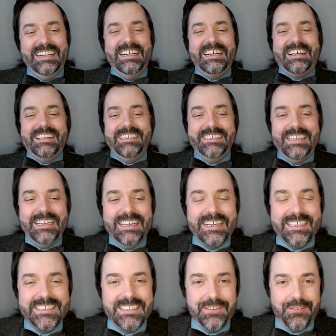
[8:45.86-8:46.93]

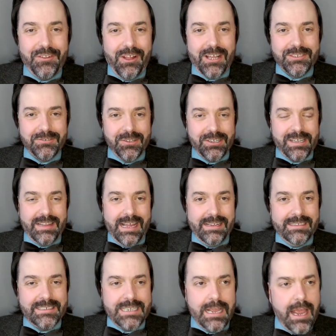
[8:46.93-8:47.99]
Because the philosopher will look at that
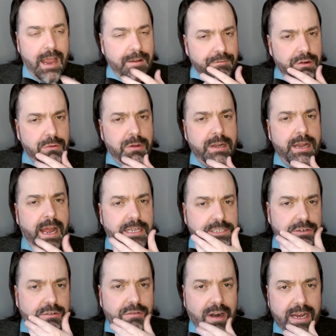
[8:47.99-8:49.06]
and say, everyone has
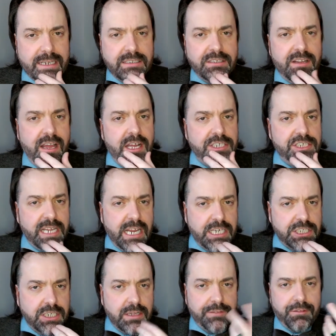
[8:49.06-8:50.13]
a right to
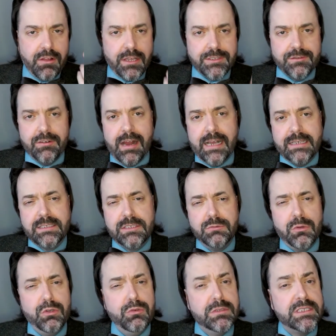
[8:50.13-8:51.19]
education. The philosopher asks,
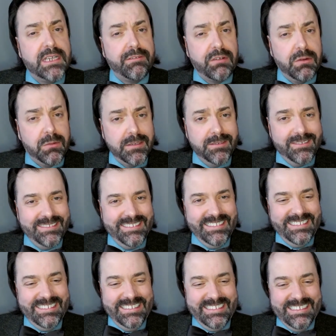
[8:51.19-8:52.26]
well, who is everyone?
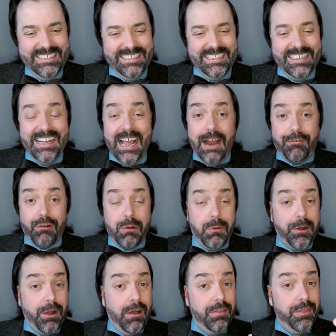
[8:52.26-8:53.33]

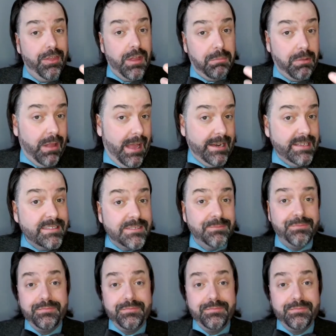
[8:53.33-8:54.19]
Everyone on the planet?